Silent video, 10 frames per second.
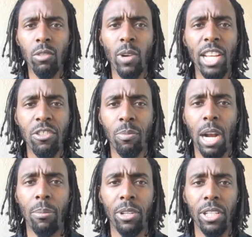the range of
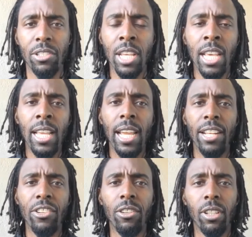properties,
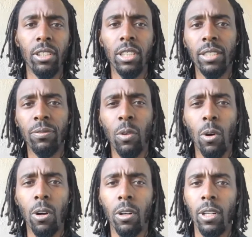and you're going to look
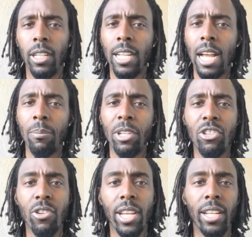for a
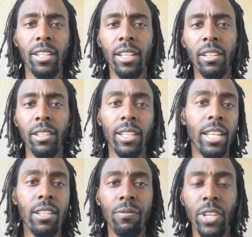common trend
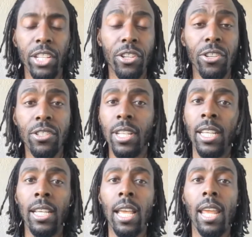in the figures.
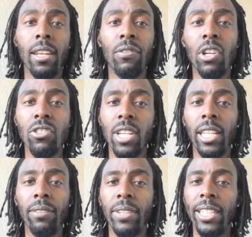And if there's
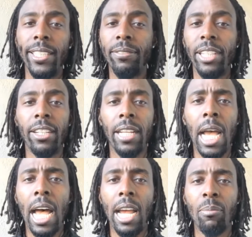any very,
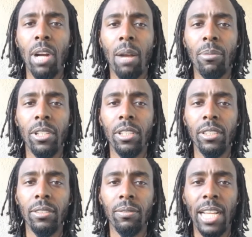very high
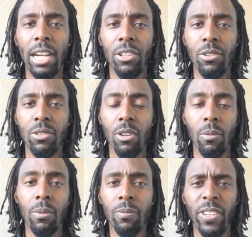properties values,
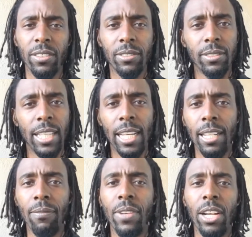or
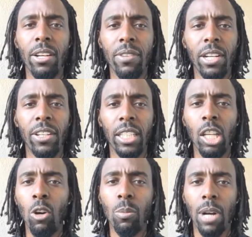any very,
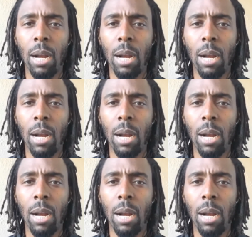very low